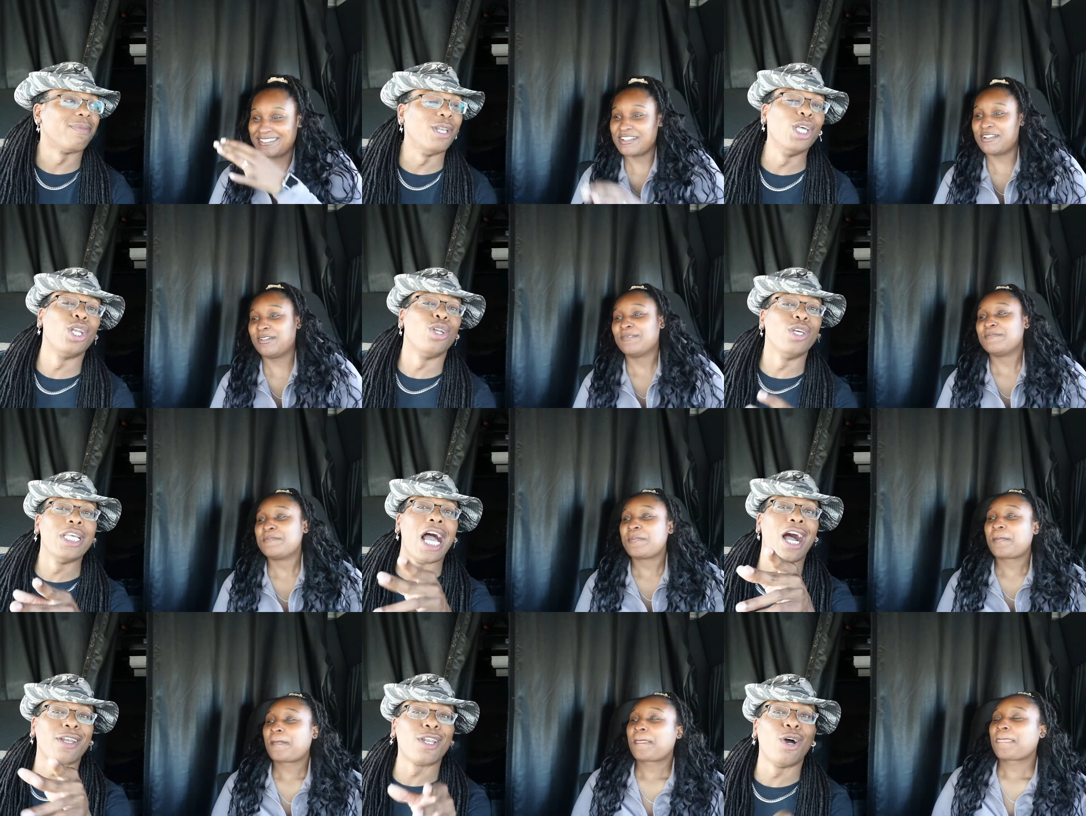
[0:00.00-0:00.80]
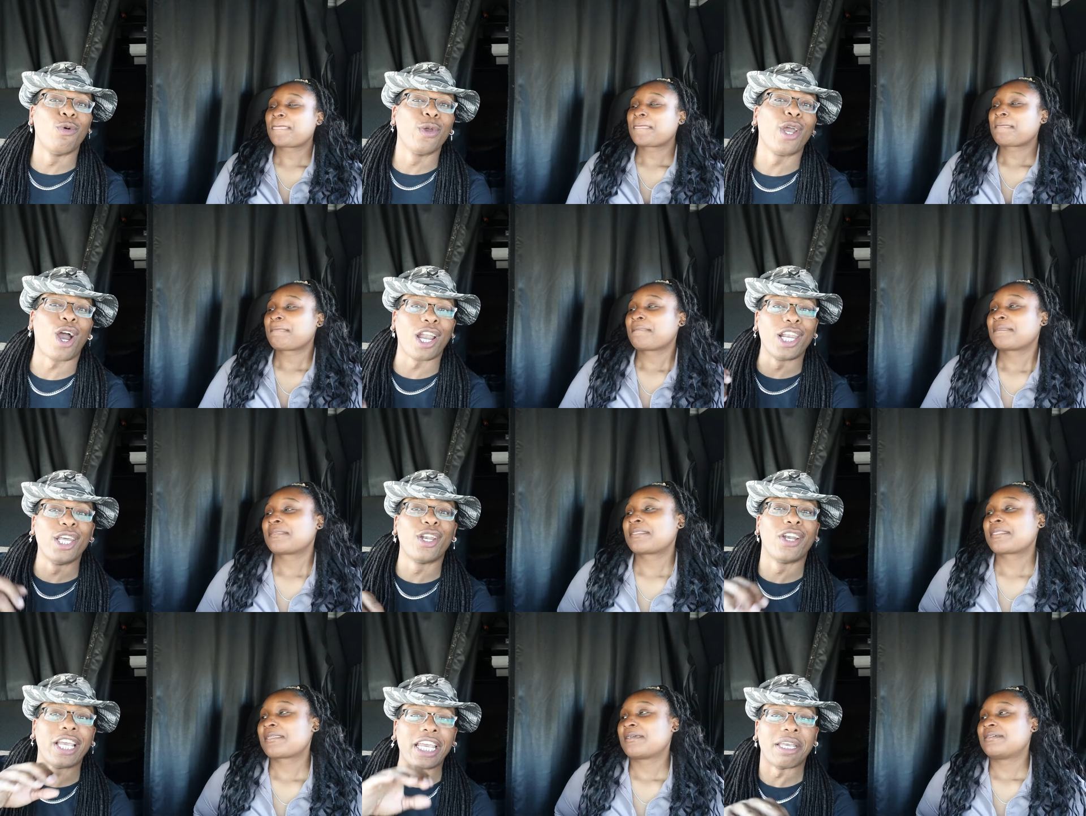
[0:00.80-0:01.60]
Speaker 1: Little do y'all know, we are
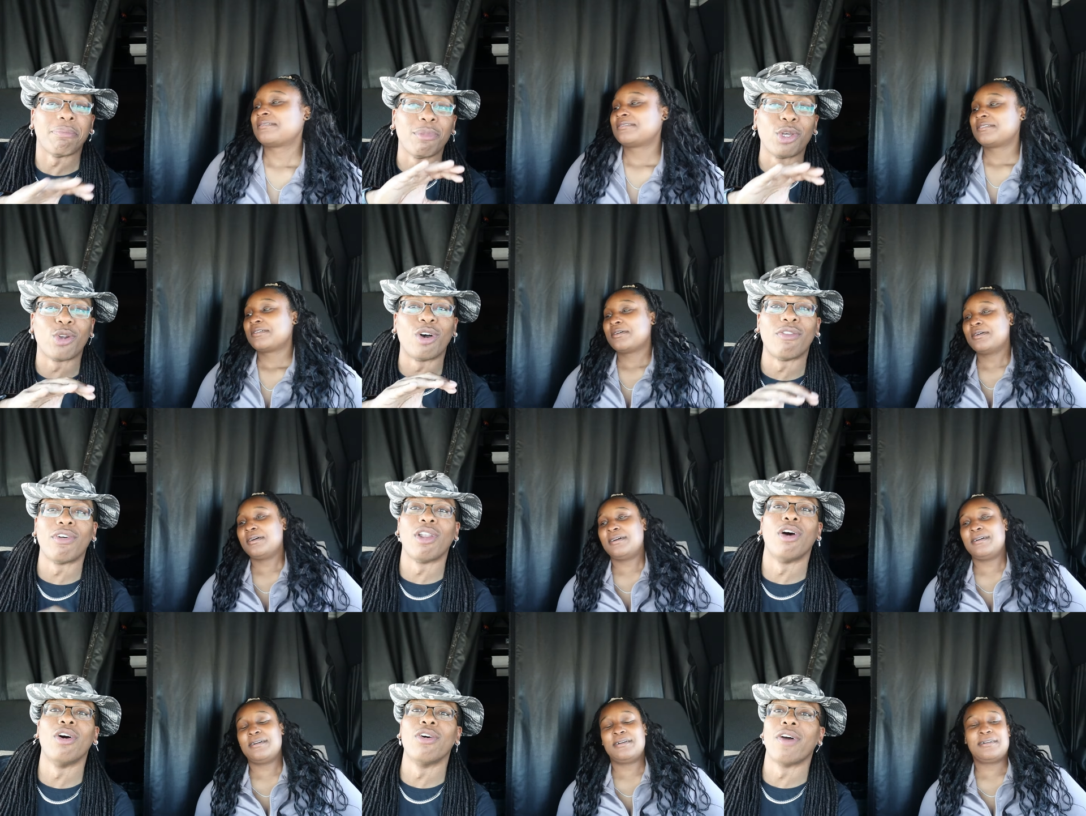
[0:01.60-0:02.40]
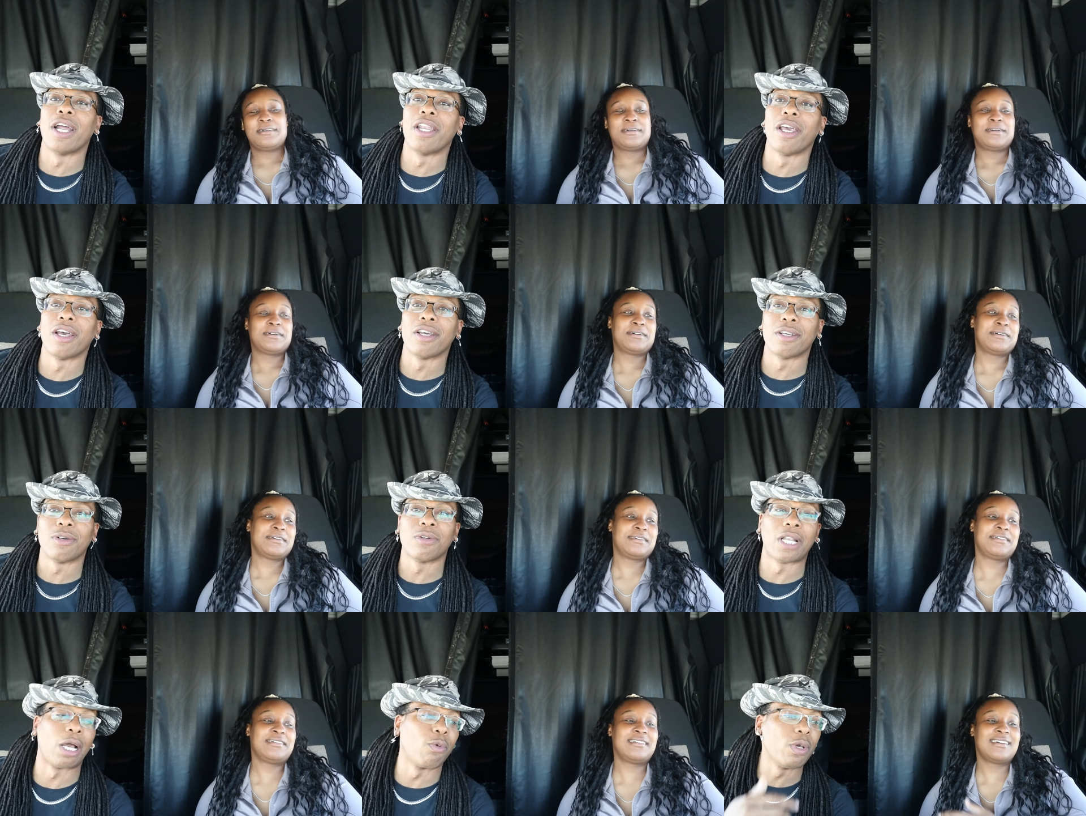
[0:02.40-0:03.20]
literally in middle of a load right now.
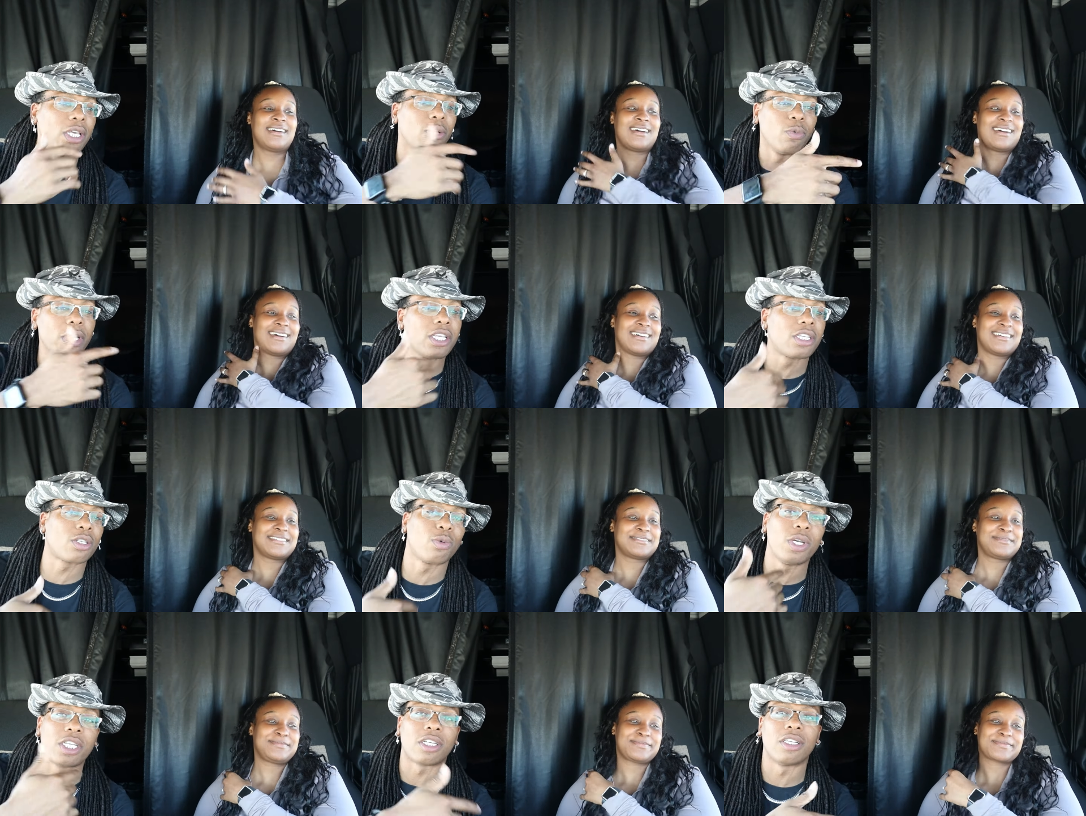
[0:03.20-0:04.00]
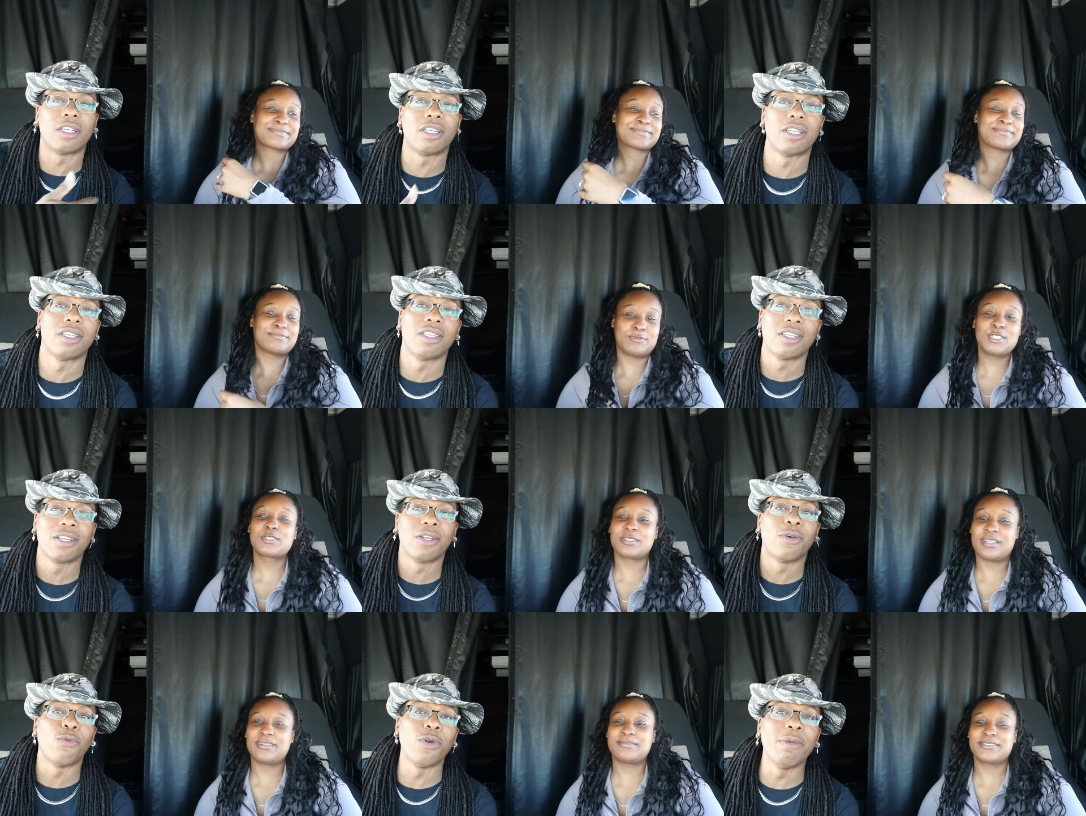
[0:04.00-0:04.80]
Like we we switching.
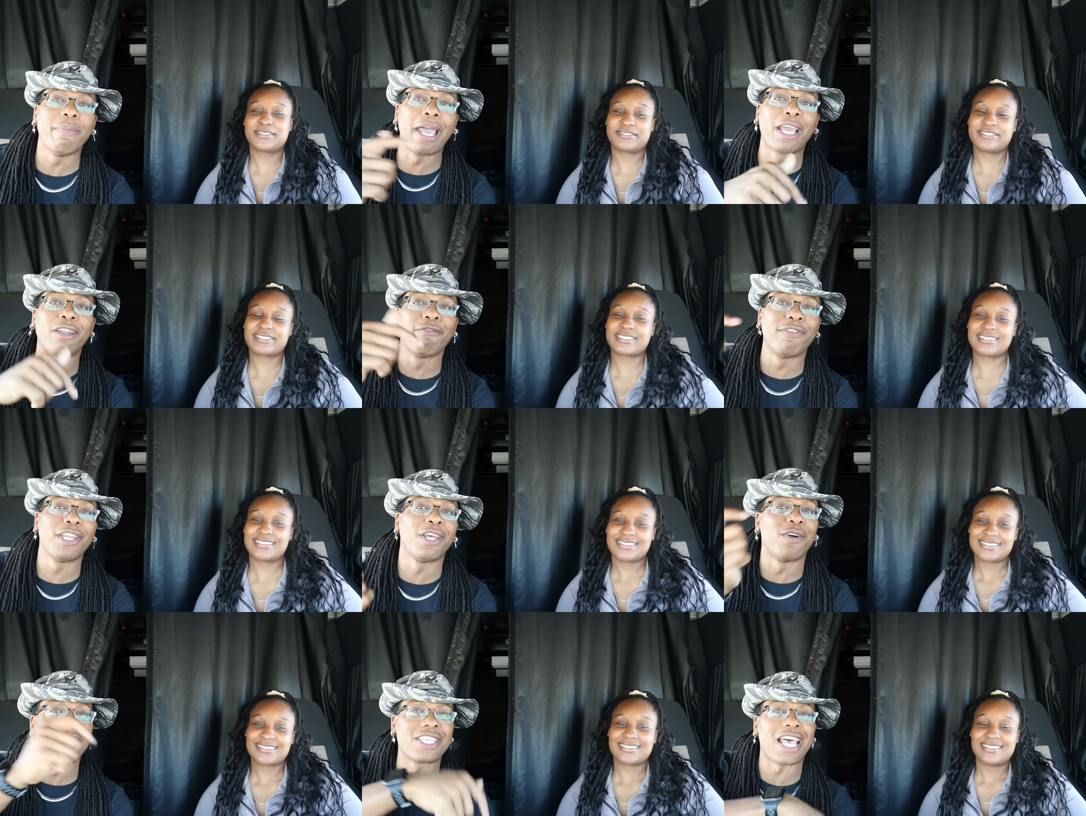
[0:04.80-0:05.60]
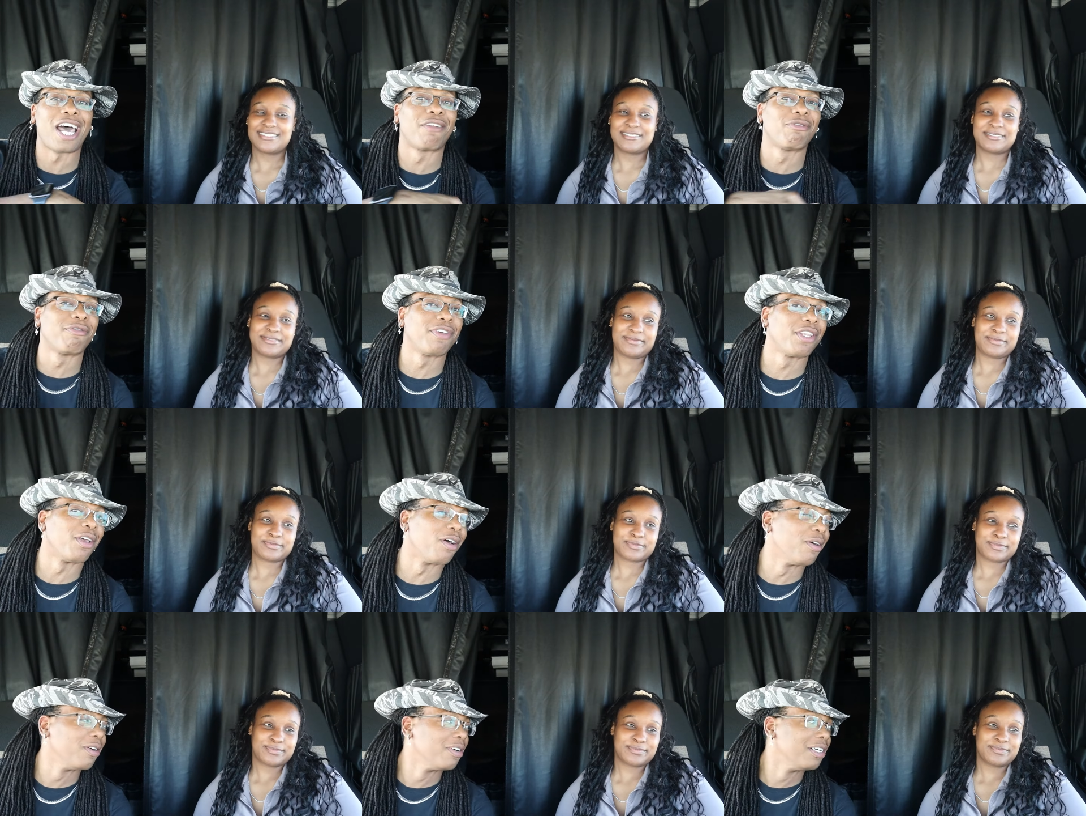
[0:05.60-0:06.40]
We making a video inside of a
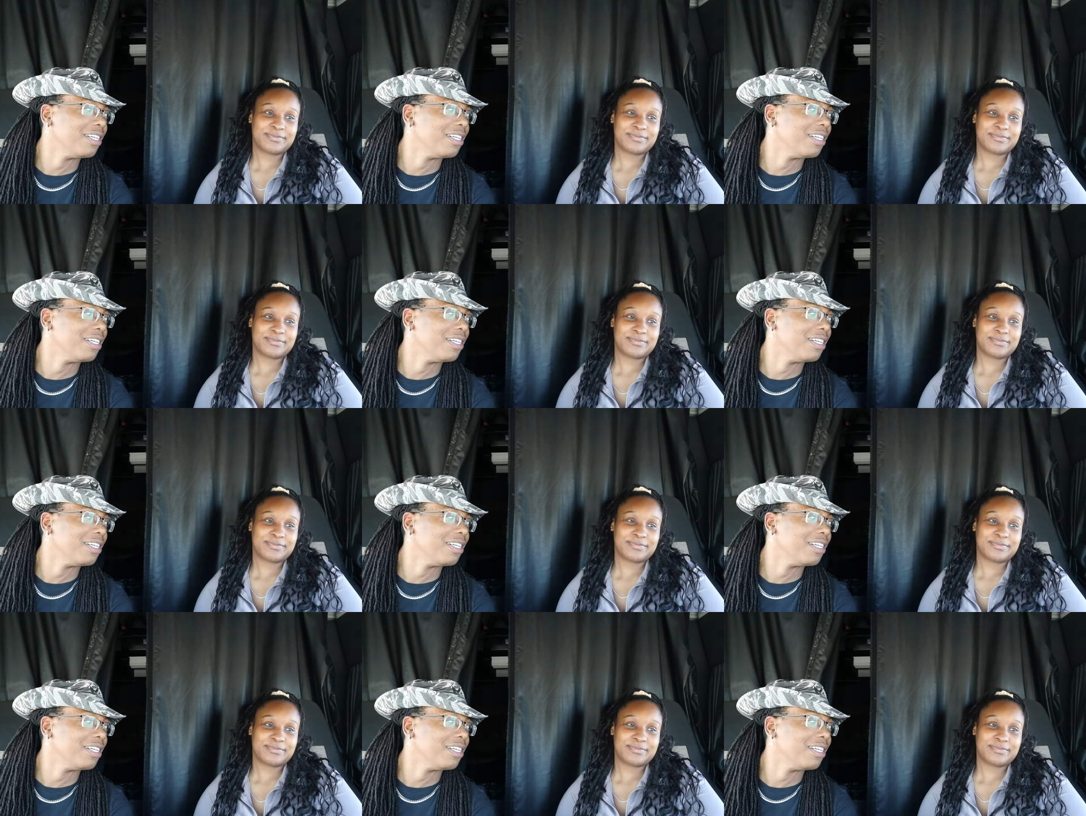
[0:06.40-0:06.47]
video.